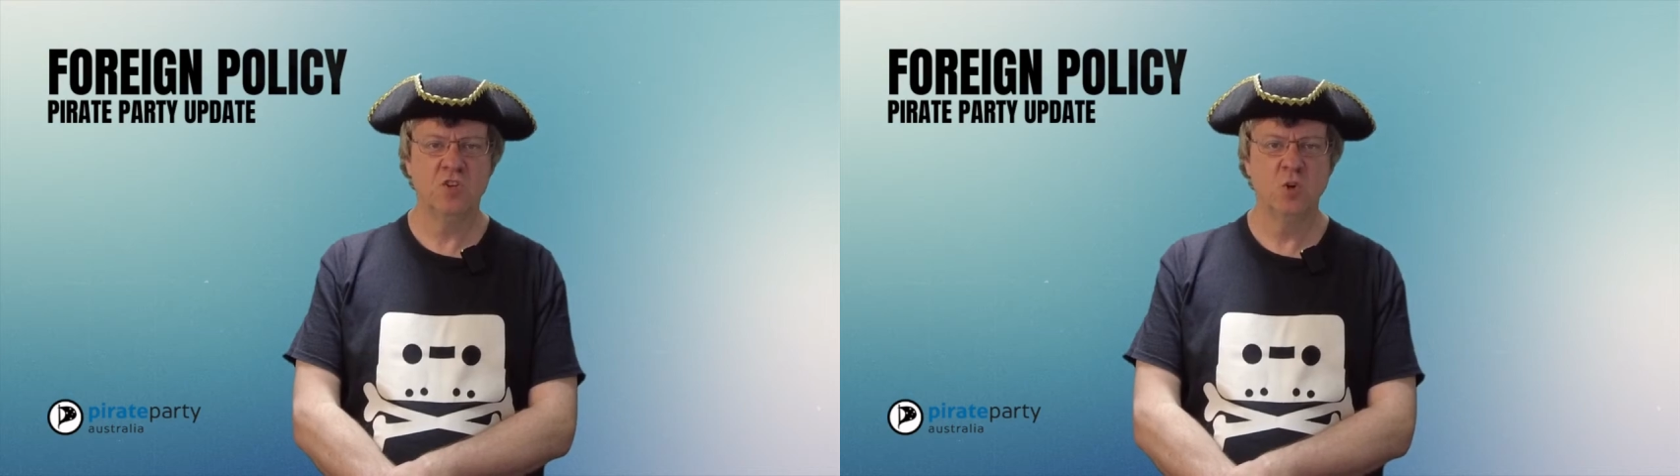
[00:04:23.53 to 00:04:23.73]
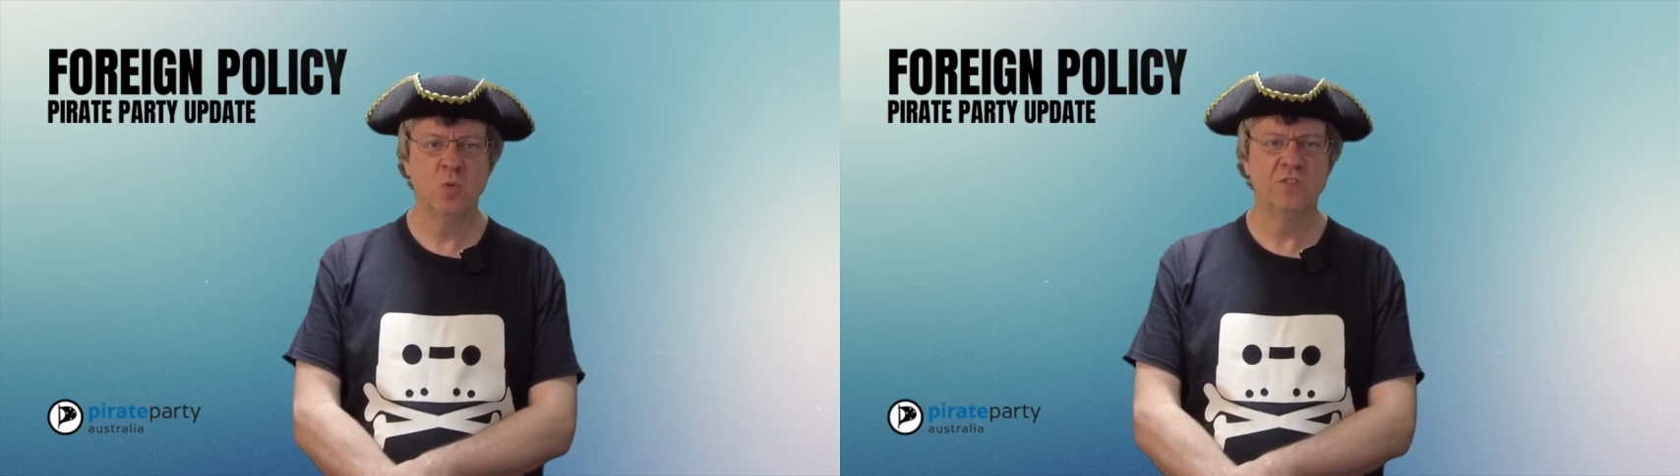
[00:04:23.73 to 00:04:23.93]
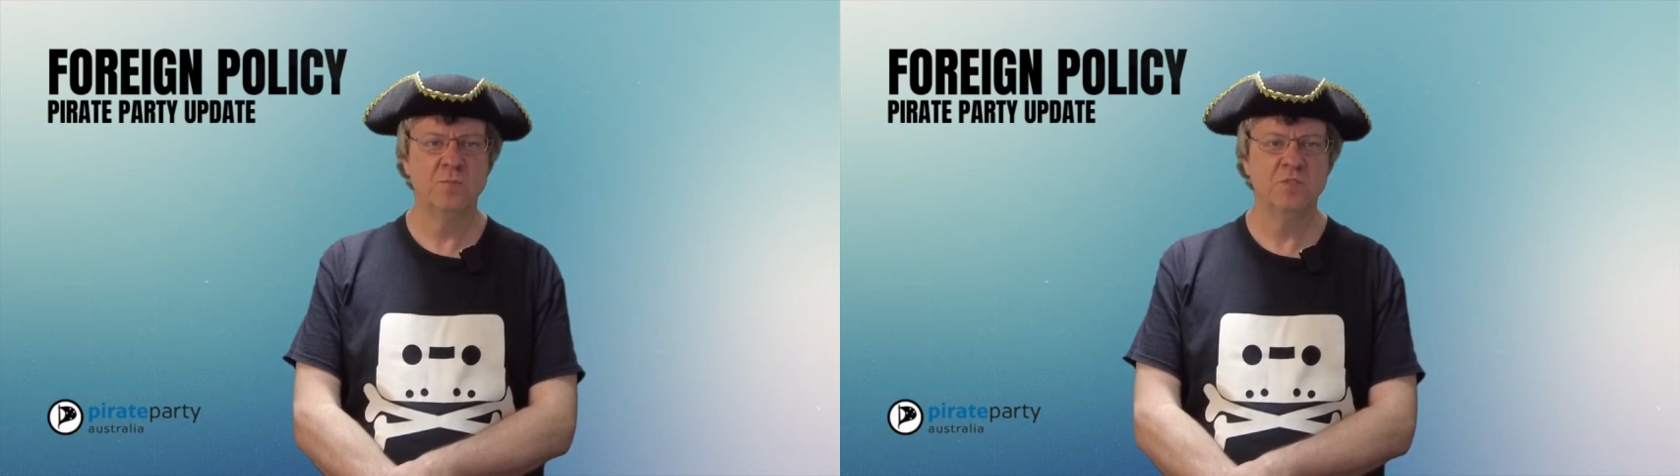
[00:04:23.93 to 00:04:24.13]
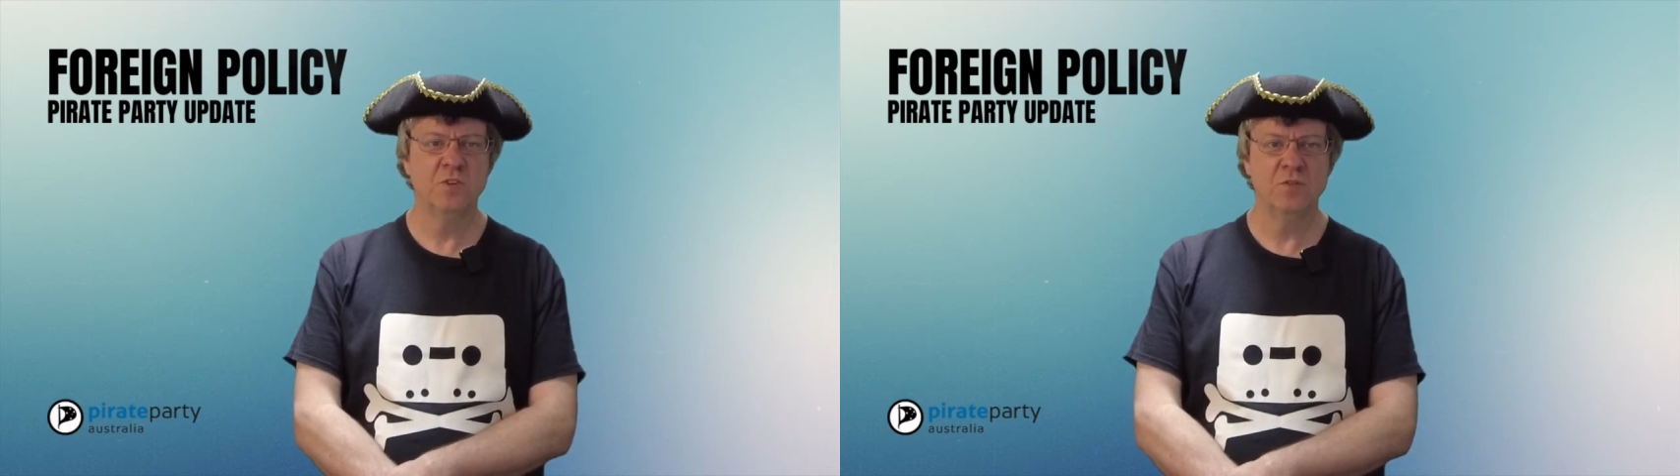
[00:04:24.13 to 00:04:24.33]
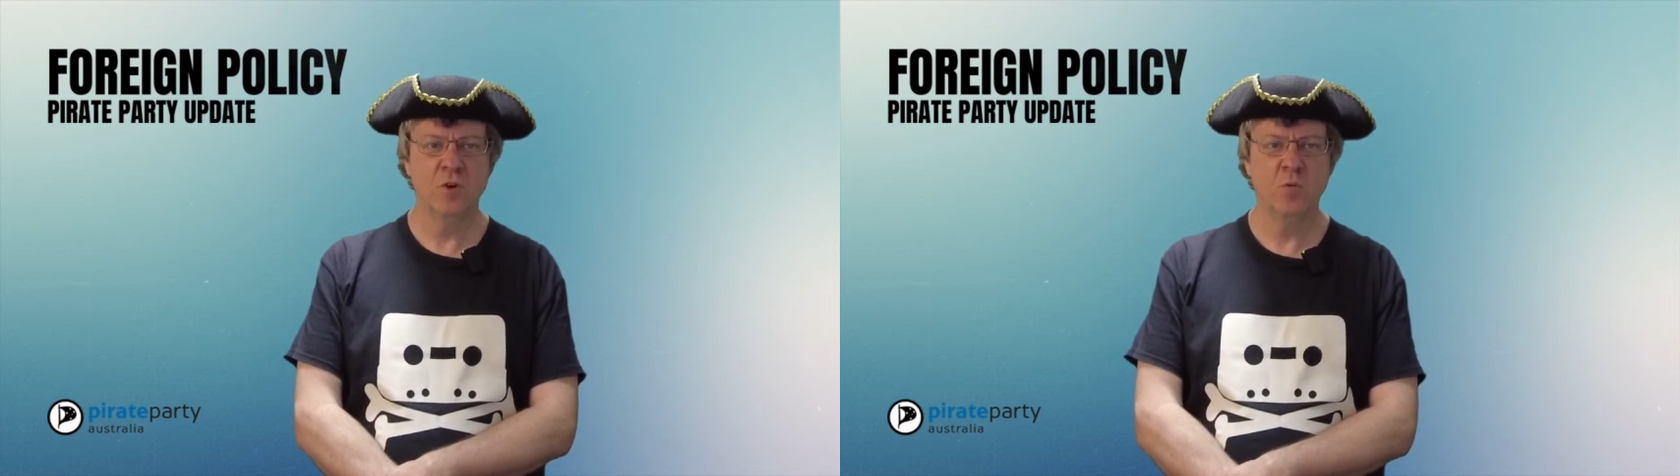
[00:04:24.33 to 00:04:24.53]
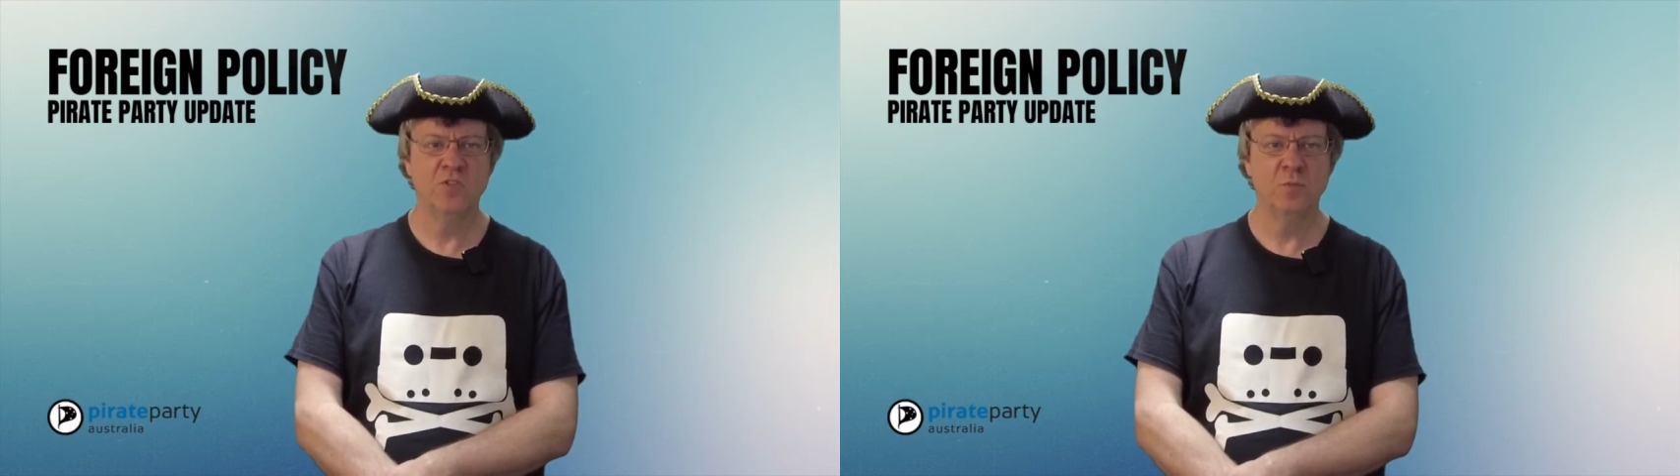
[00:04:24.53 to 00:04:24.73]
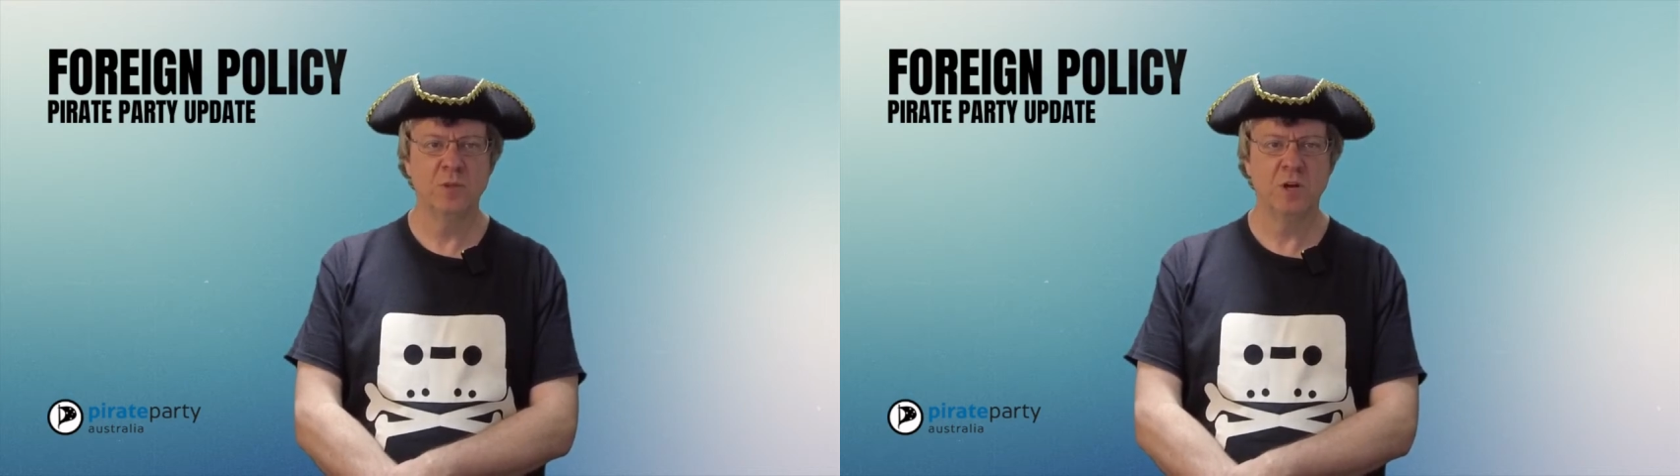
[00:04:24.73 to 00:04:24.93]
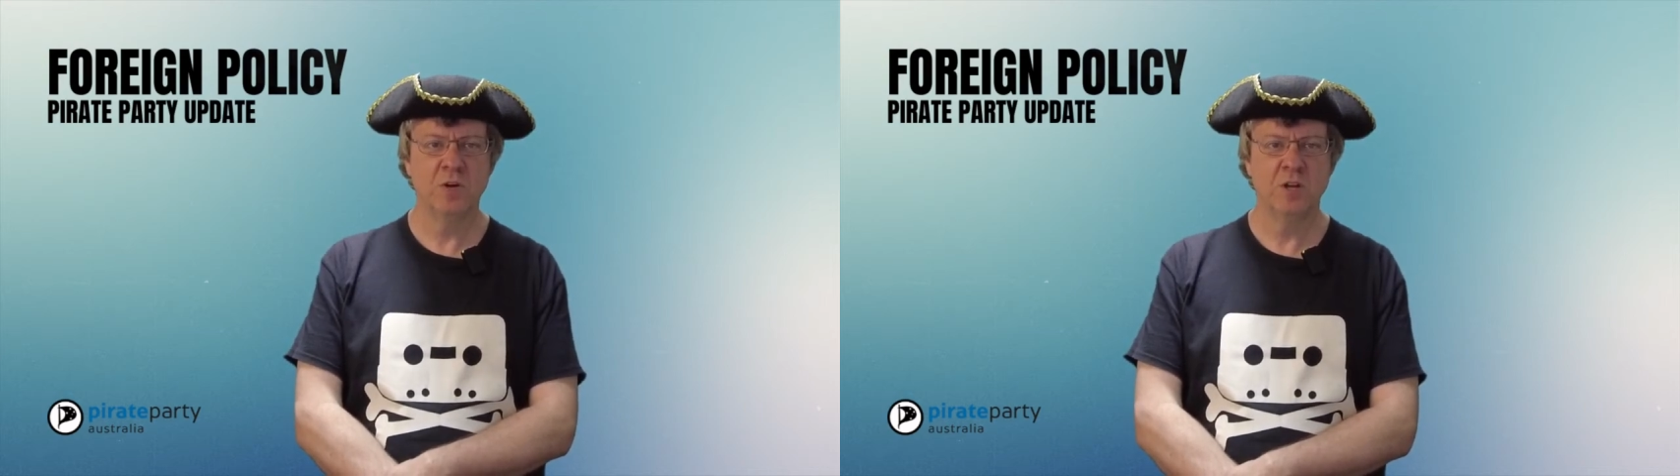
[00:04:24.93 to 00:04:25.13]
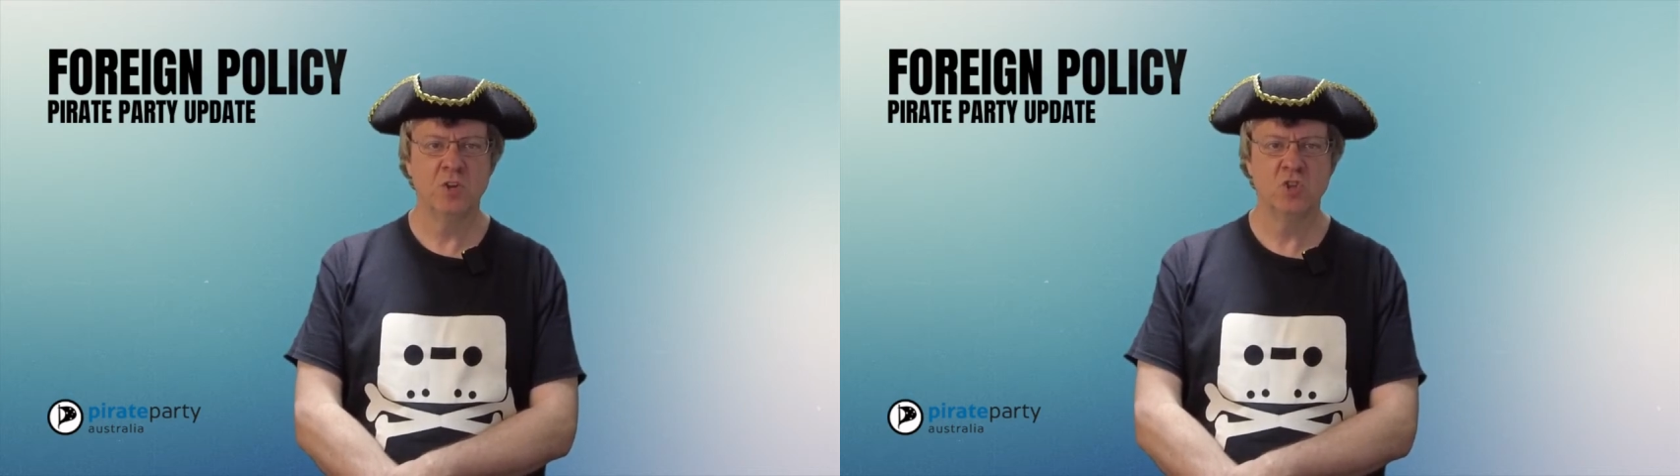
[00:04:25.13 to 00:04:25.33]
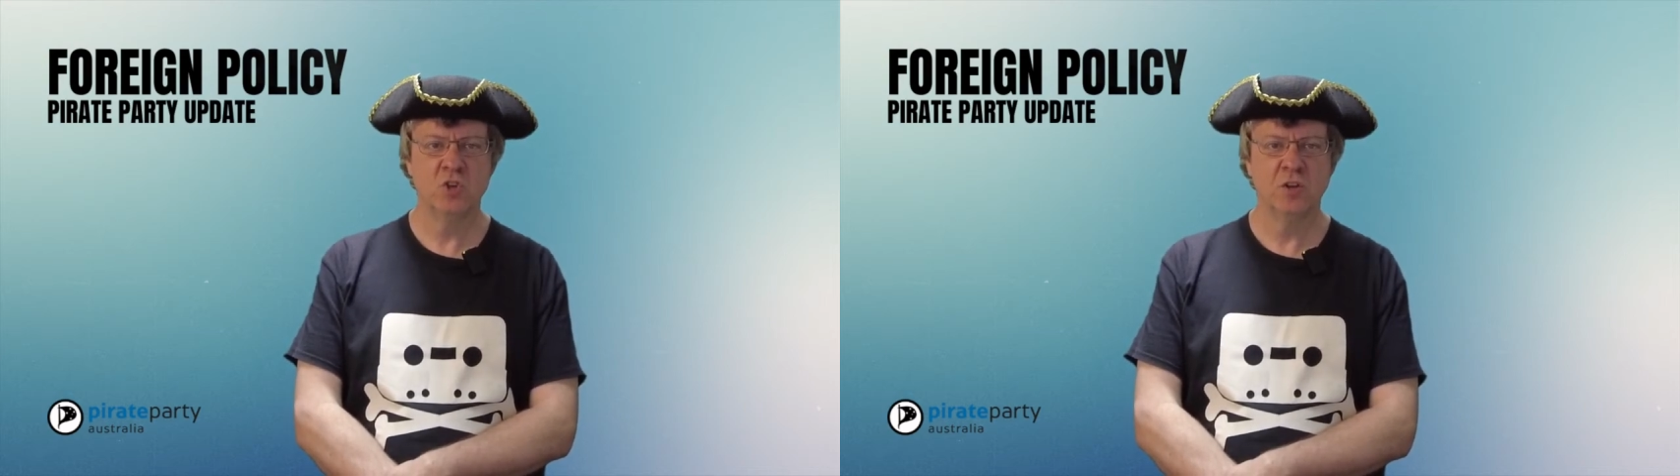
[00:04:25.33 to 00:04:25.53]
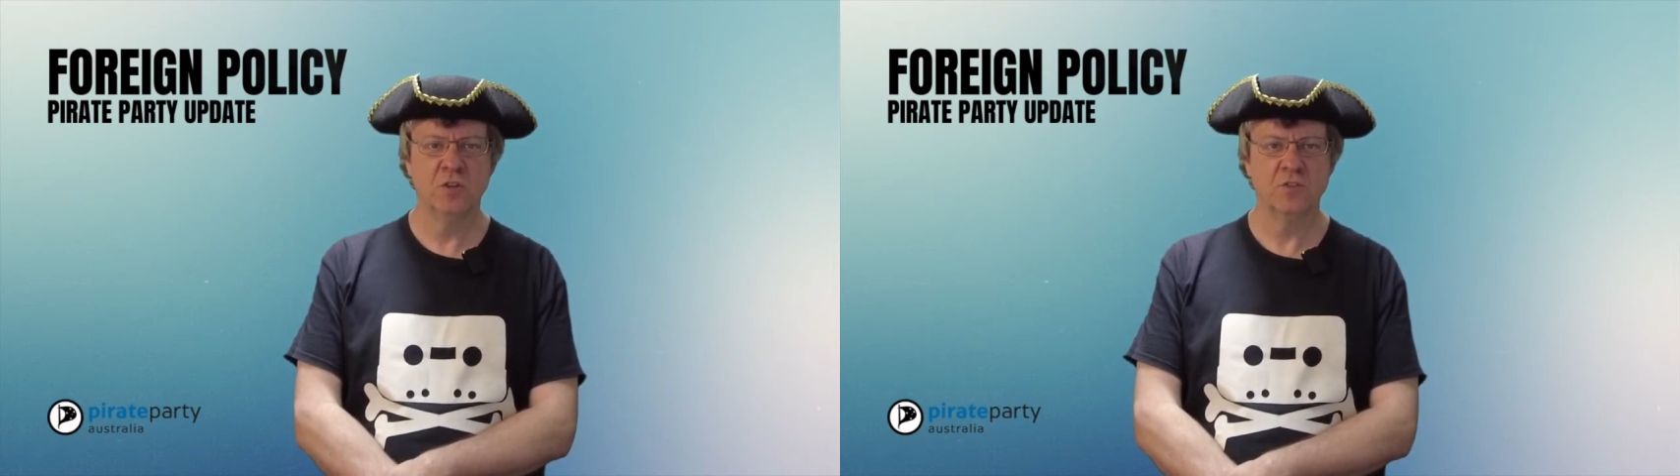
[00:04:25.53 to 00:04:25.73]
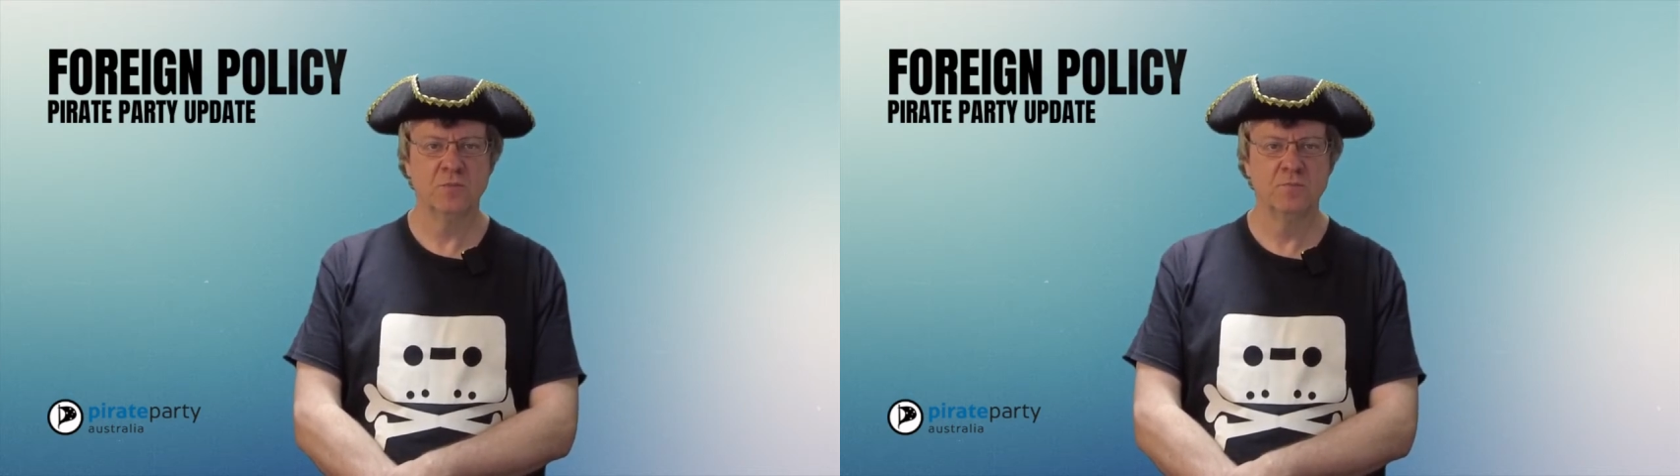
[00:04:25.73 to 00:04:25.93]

who was himself a whistleblower and journalist.